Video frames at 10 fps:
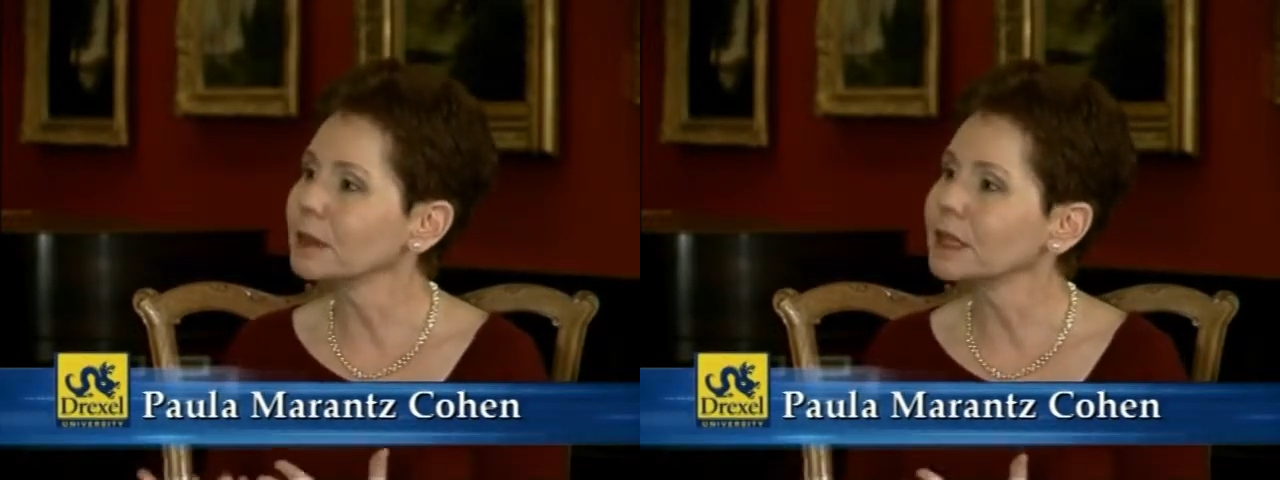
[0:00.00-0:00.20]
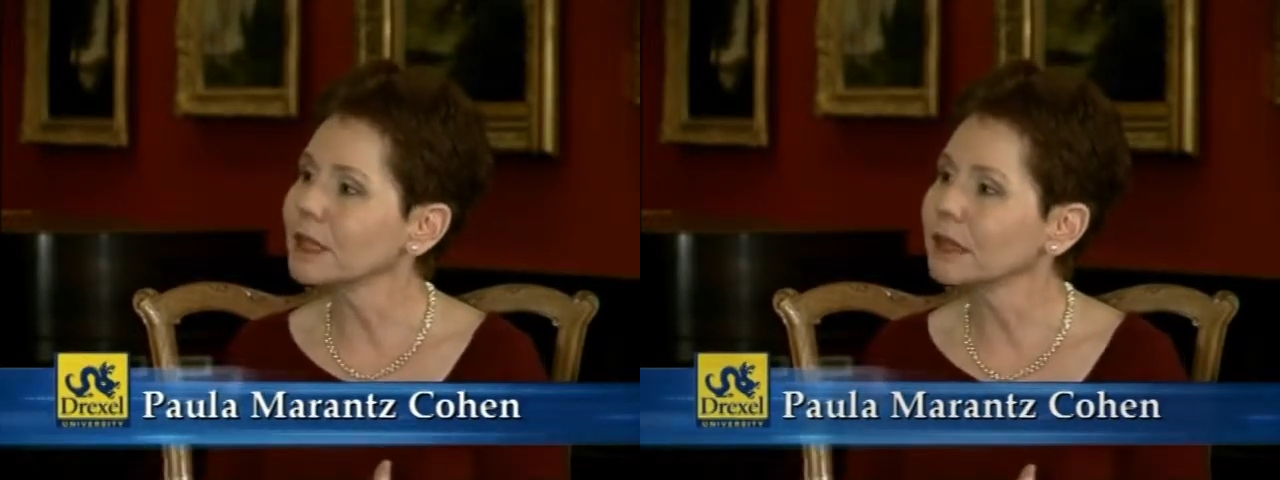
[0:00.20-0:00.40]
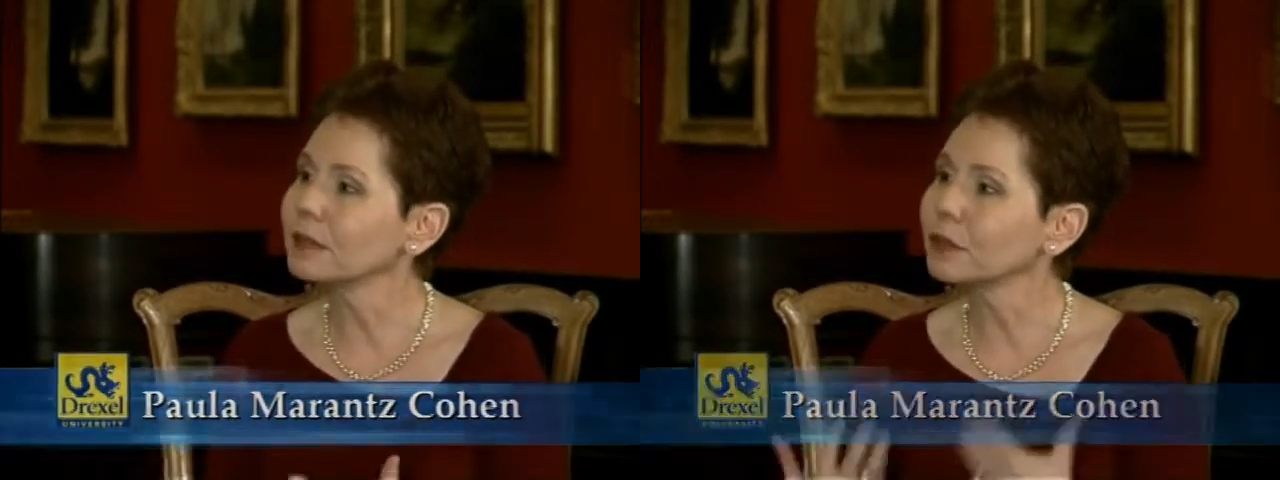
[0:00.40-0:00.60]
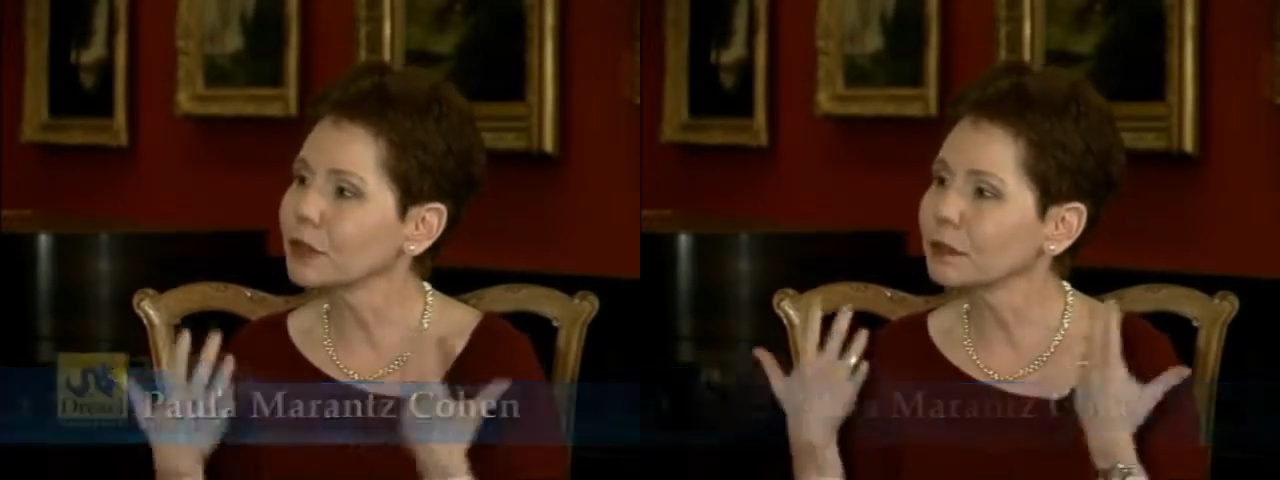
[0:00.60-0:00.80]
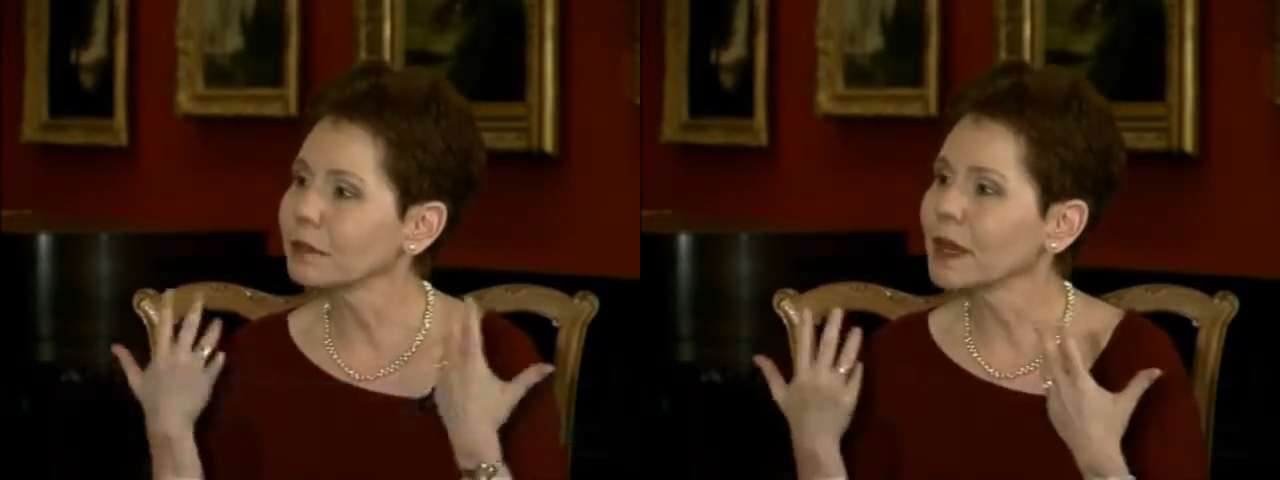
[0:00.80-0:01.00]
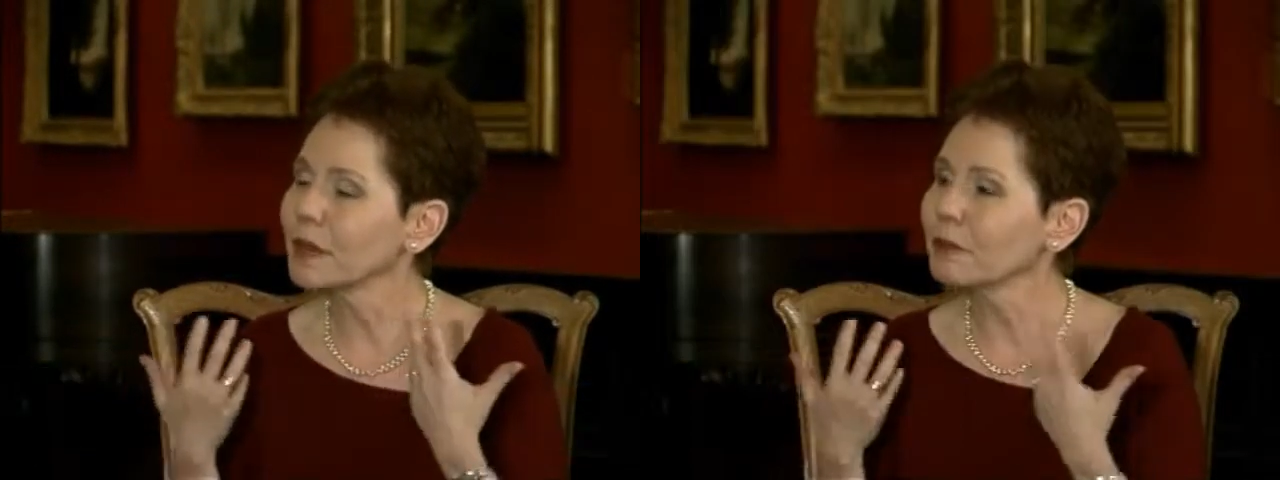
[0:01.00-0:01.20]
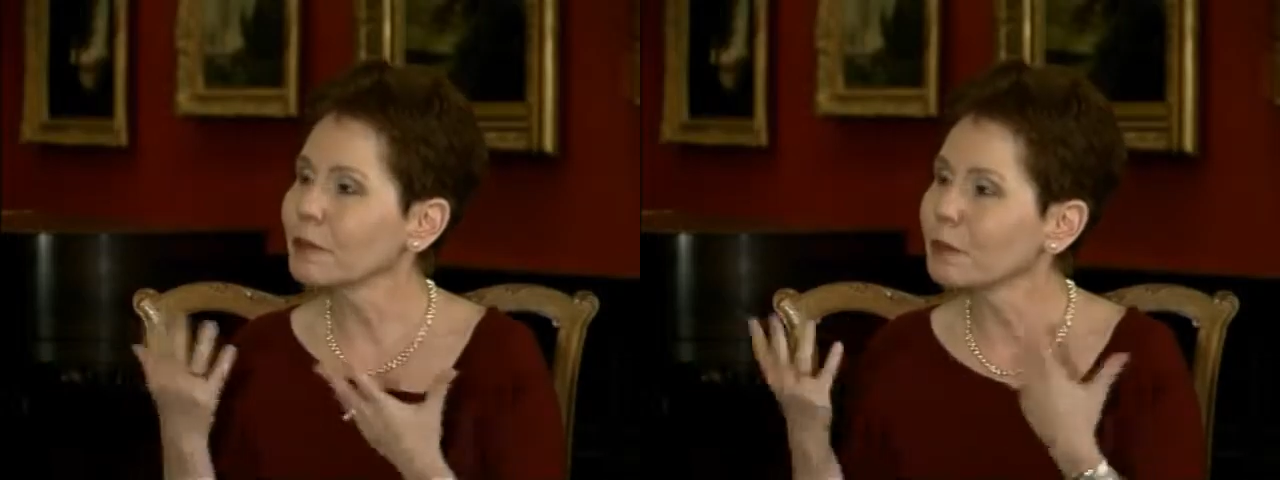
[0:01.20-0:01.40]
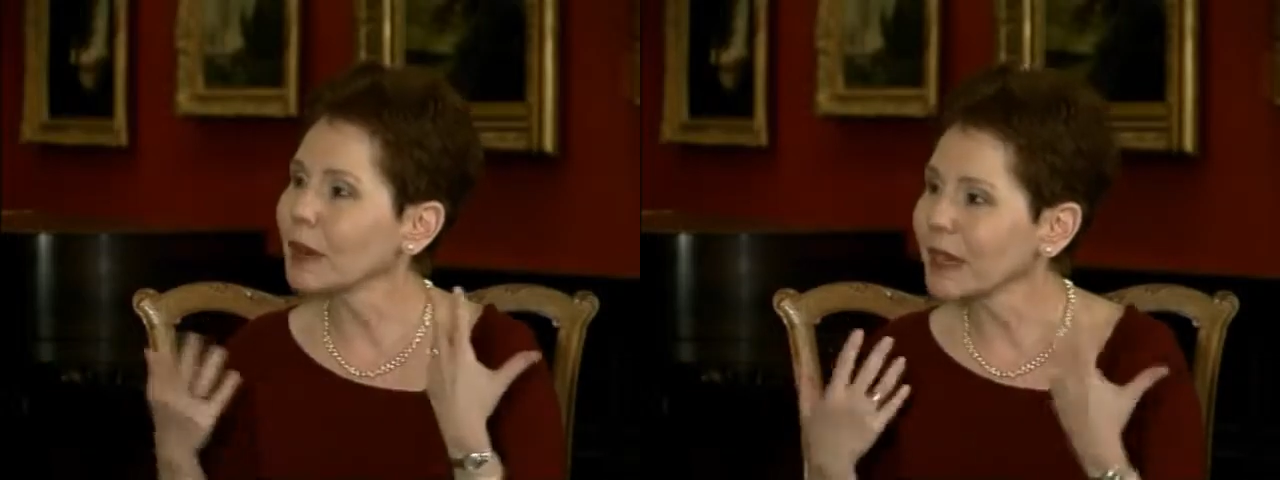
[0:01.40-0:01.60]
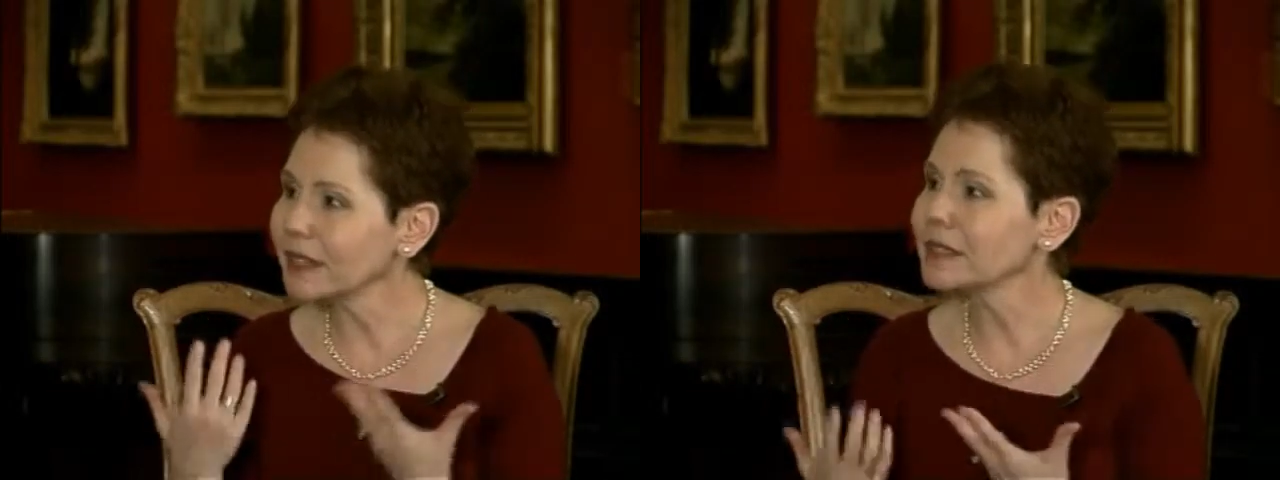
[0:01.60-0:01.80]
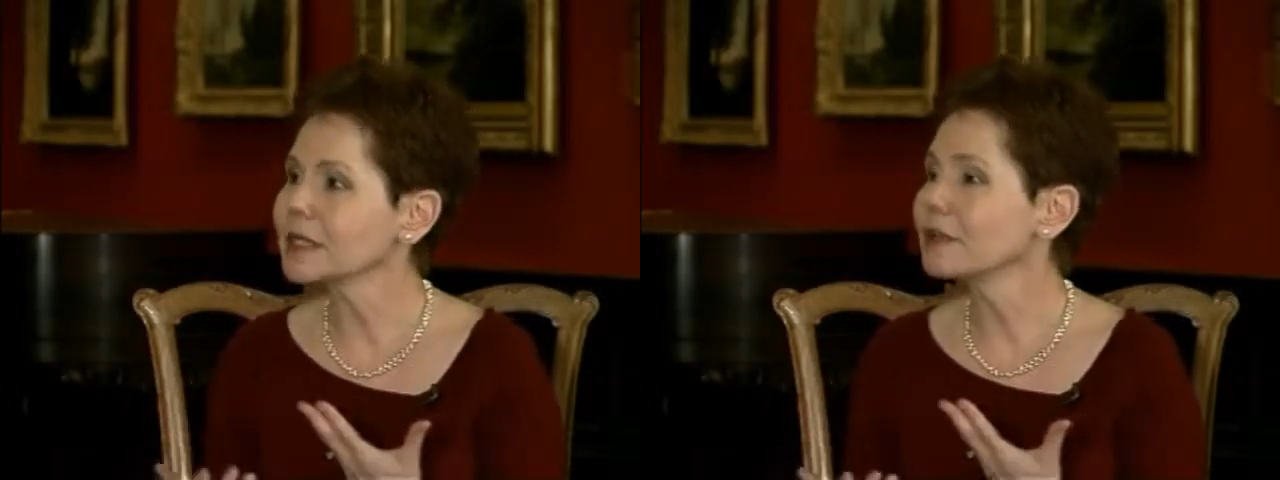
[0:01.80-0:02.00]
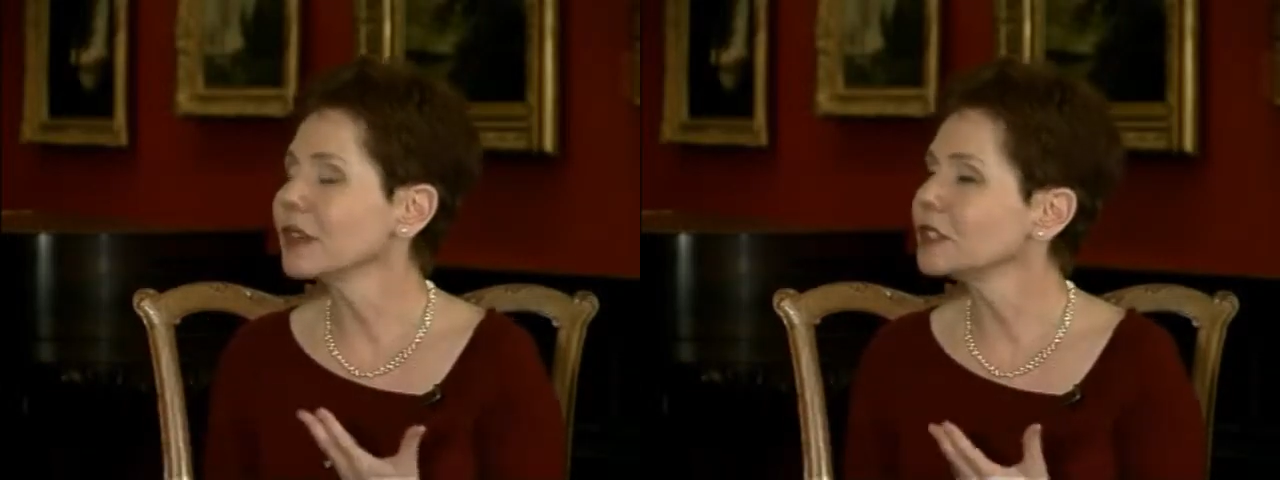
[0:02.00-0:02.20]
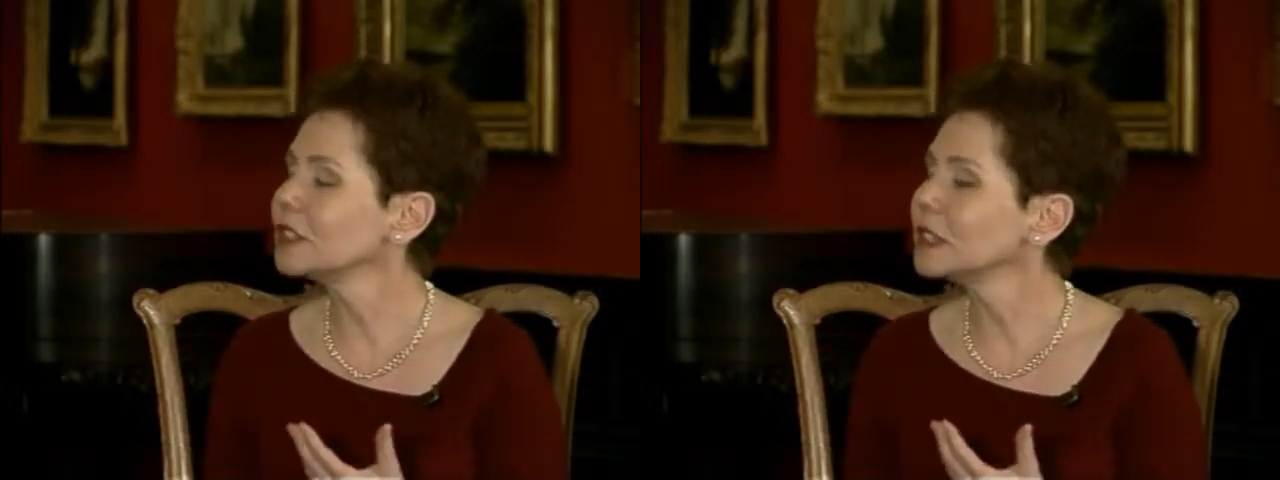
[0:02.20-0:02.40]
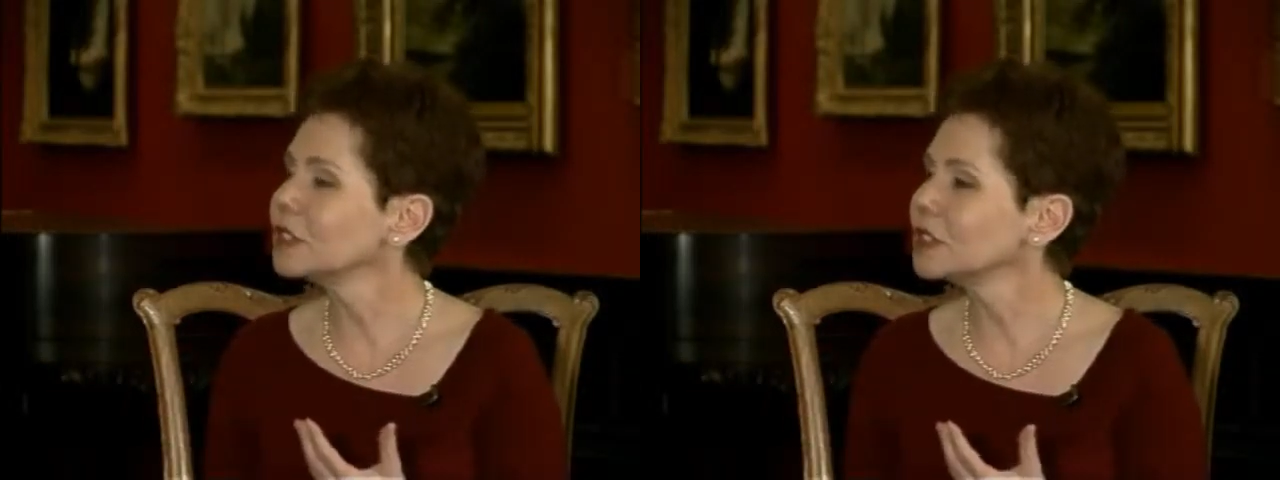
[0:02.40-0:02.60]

be done for, for brain dysfunction